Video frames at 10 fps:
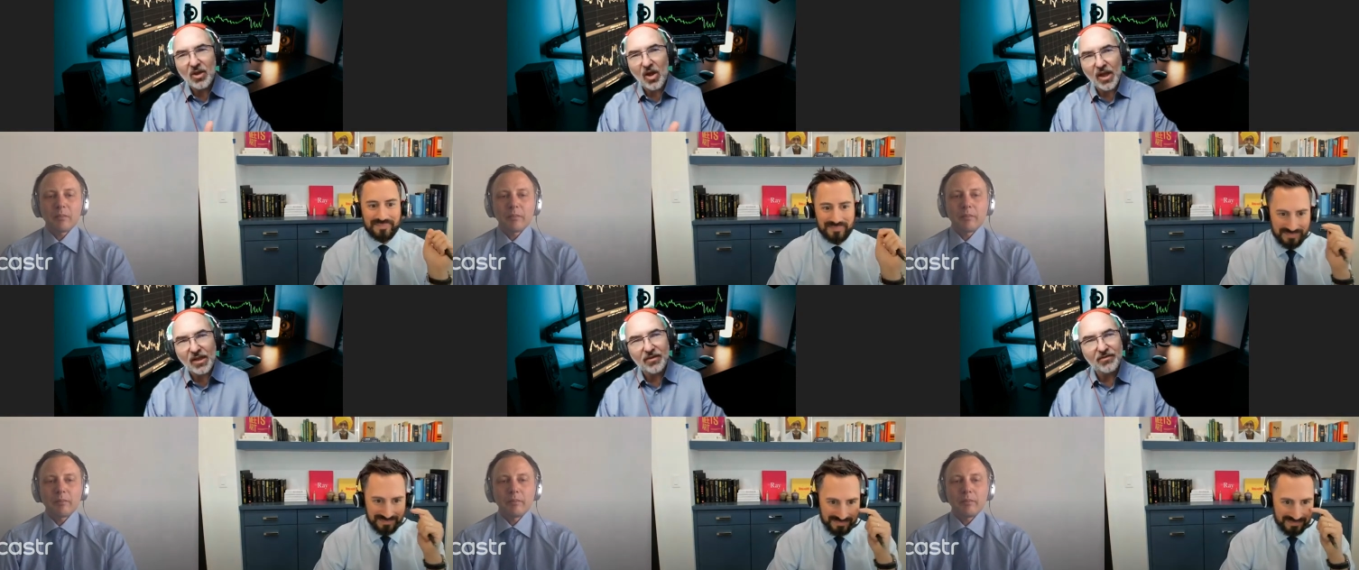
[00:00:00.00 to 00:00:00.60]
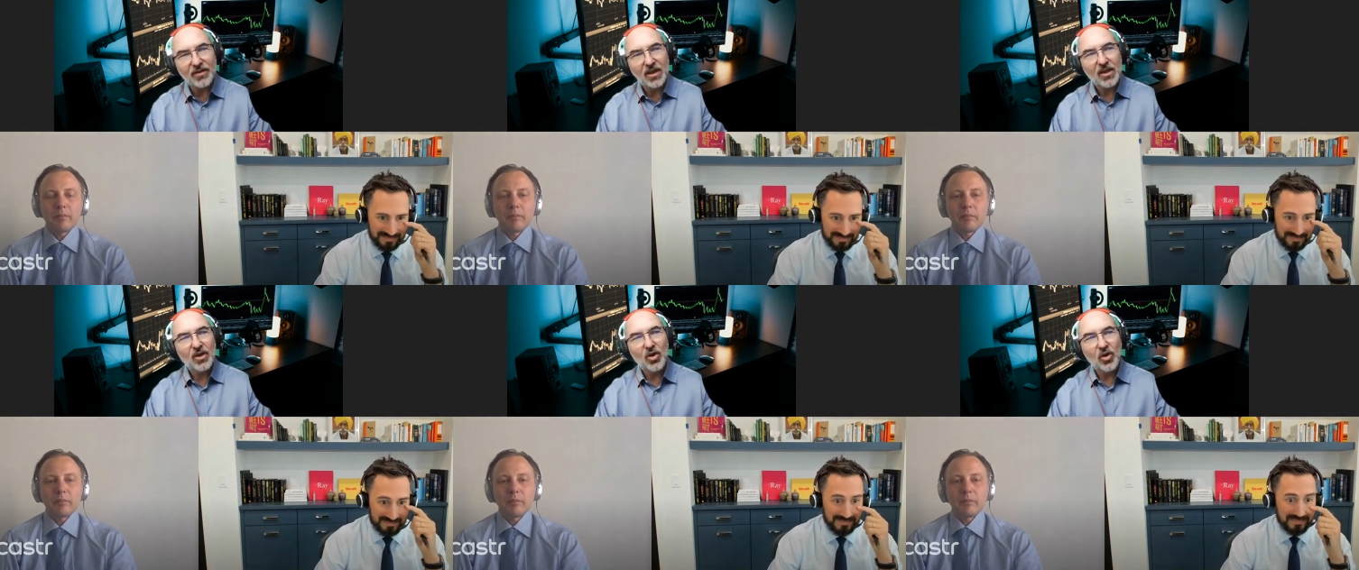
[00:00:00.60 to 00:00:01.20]
Speaker 1: kind of
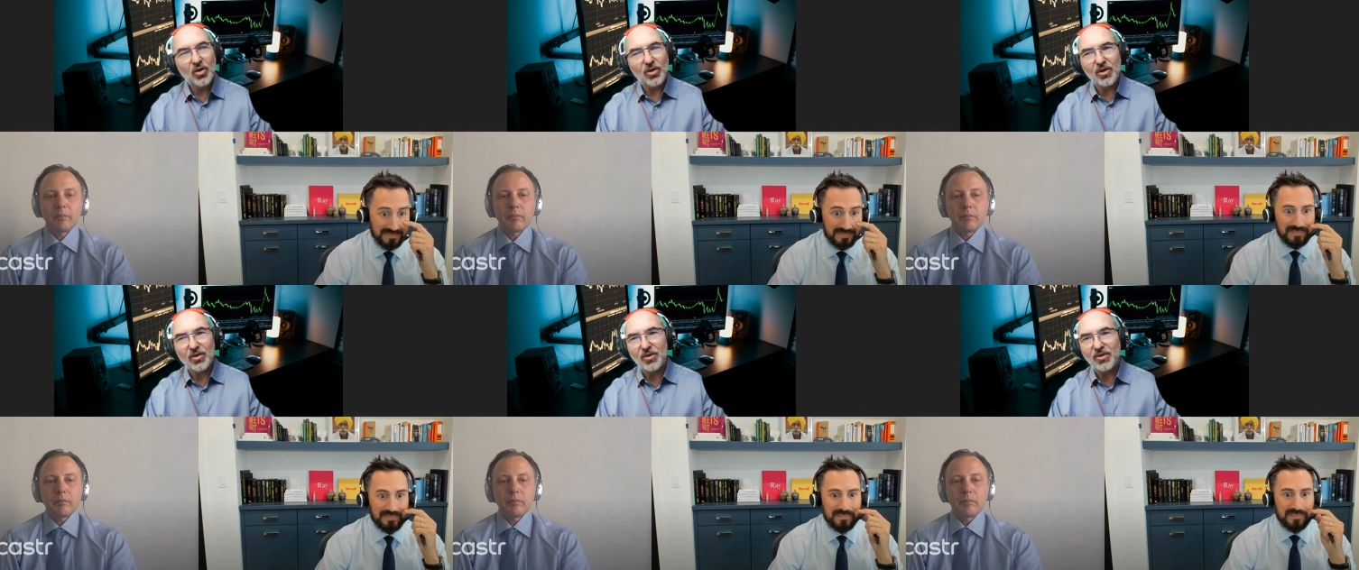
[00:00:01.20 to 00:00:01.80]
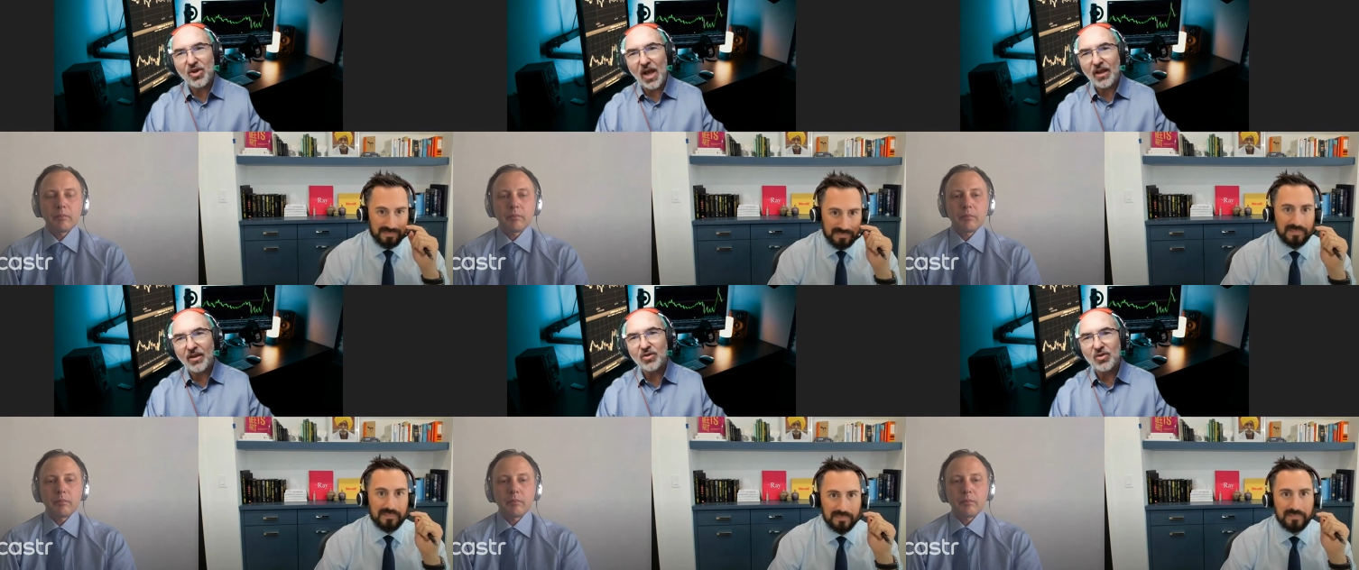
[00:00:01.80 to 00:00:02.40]
hurdle or
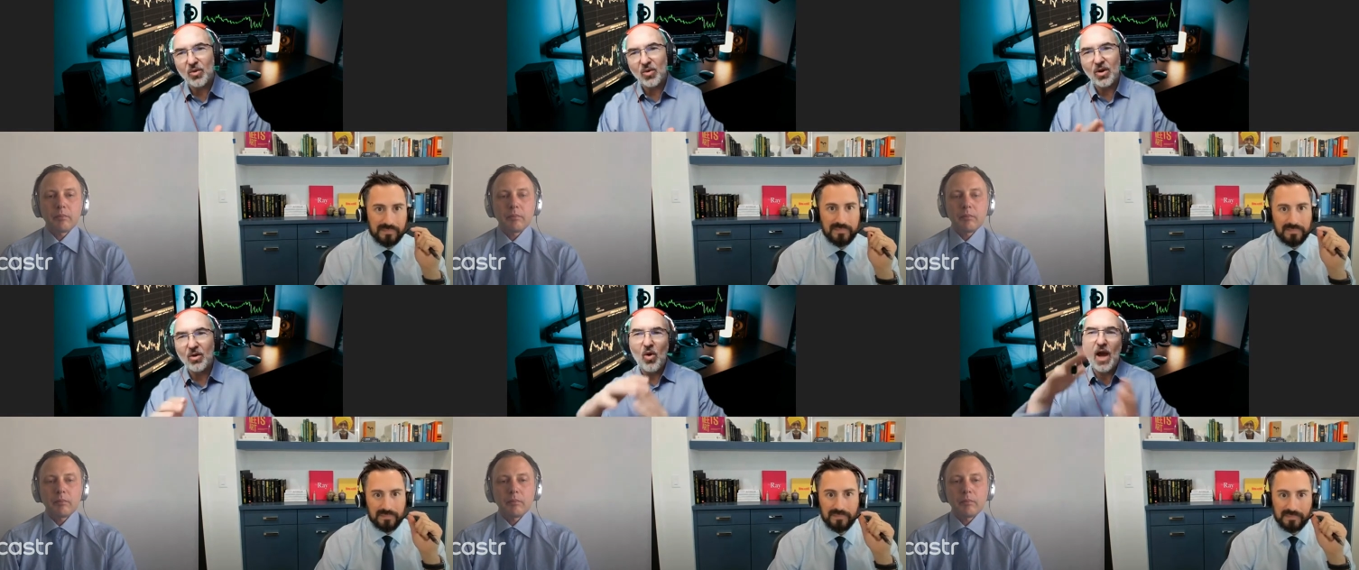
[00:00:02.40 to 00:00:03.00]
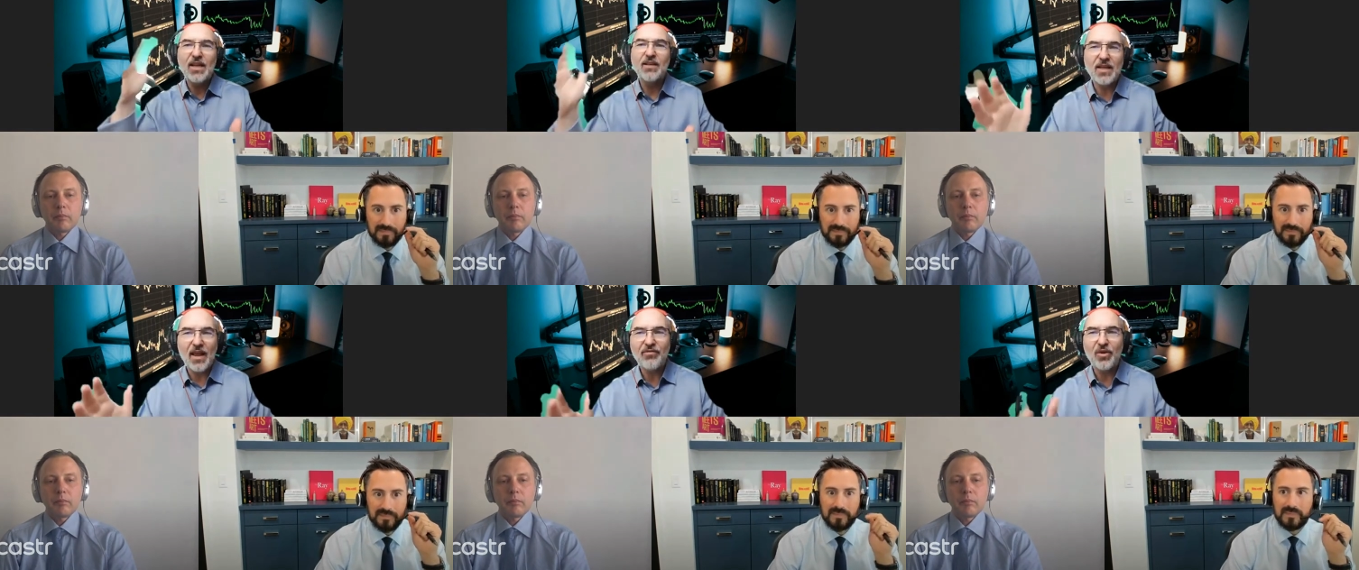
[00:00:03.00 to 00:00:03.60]
challenge, or why
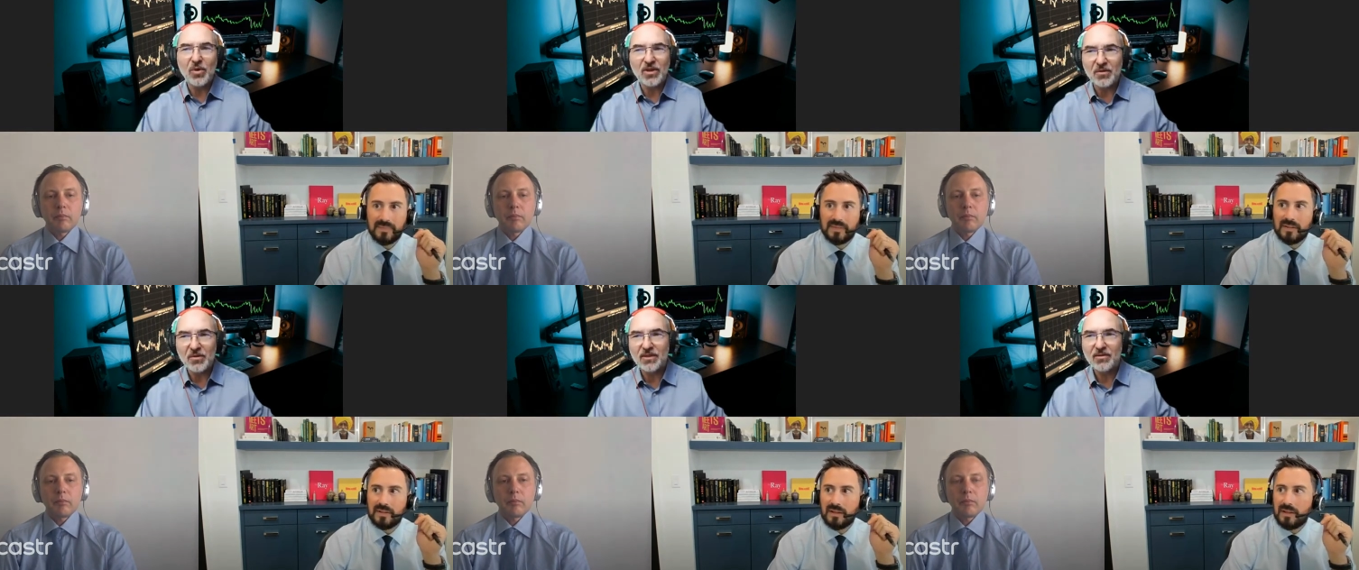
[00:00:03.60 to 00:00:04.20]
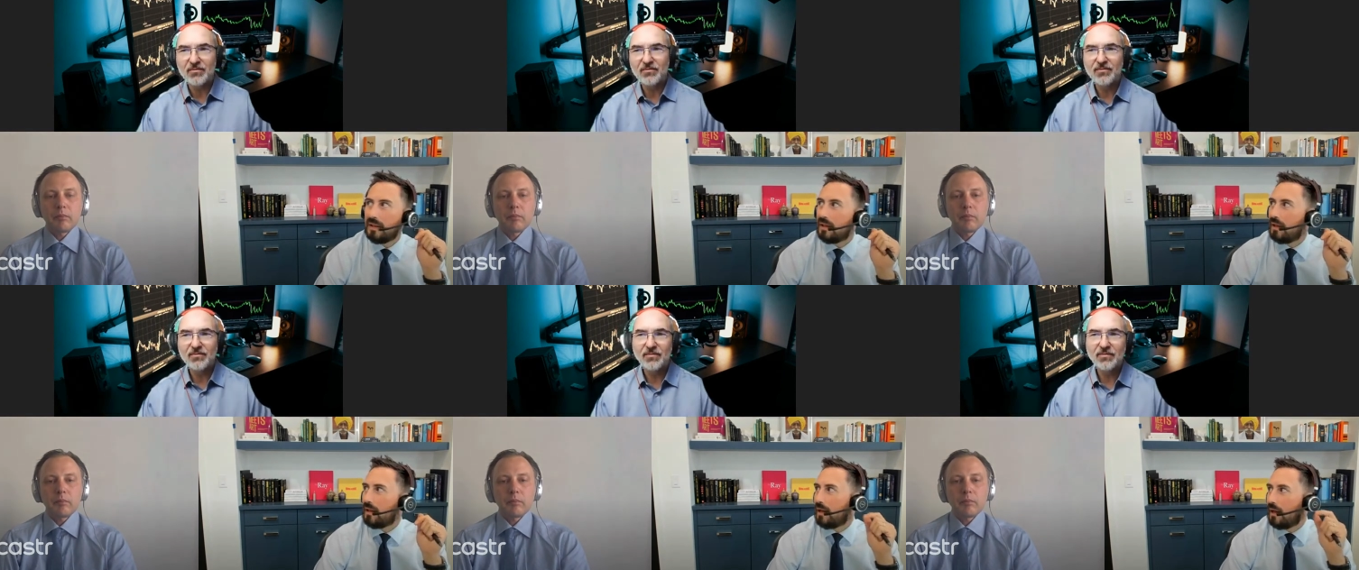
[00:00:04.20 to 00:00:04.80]
doesn't everyone do it?
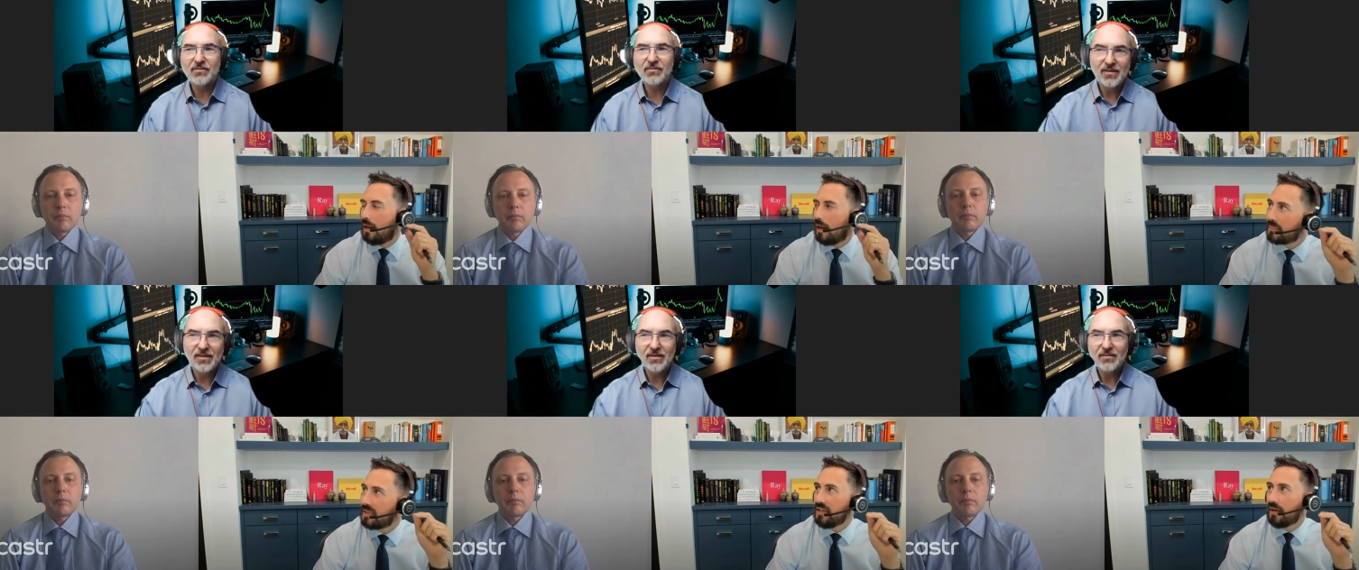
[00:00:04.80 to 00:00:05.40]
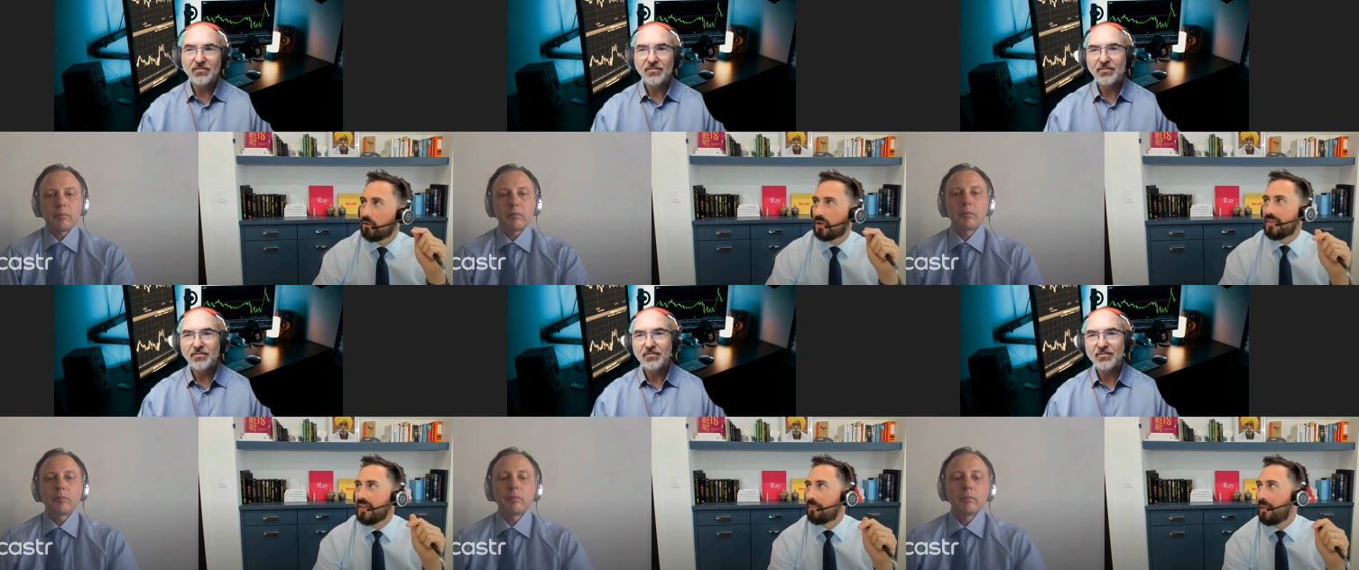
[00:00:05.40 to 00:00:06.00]
Speaker 2: Yeah, look, I
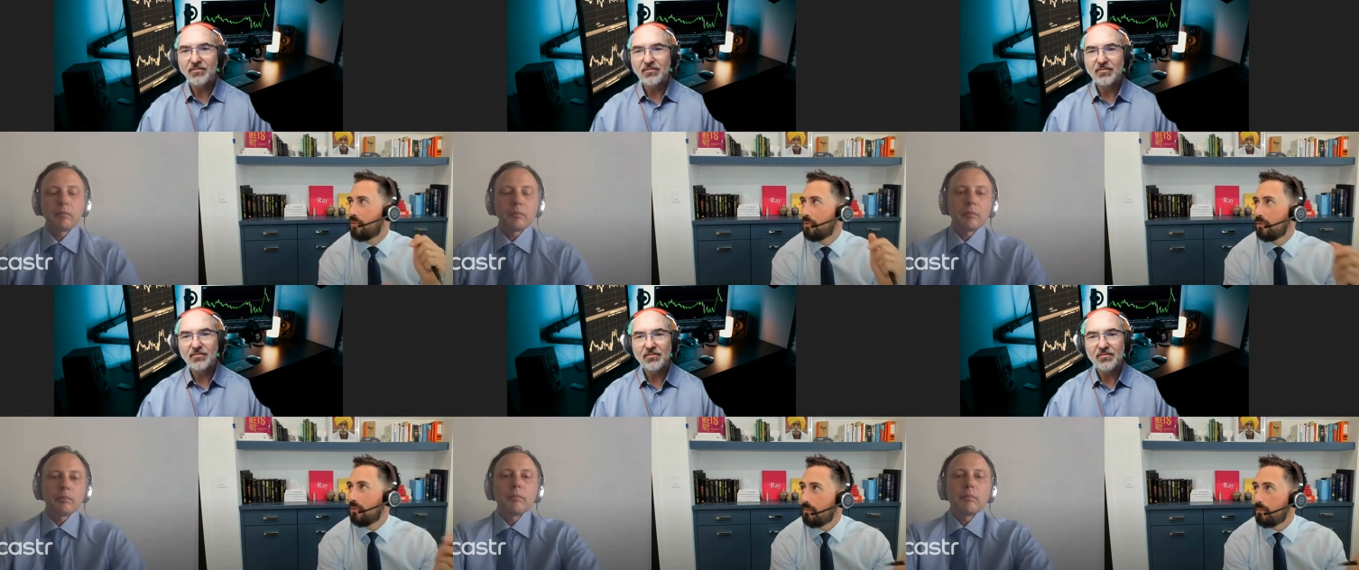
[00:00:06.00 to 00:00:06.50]
think people,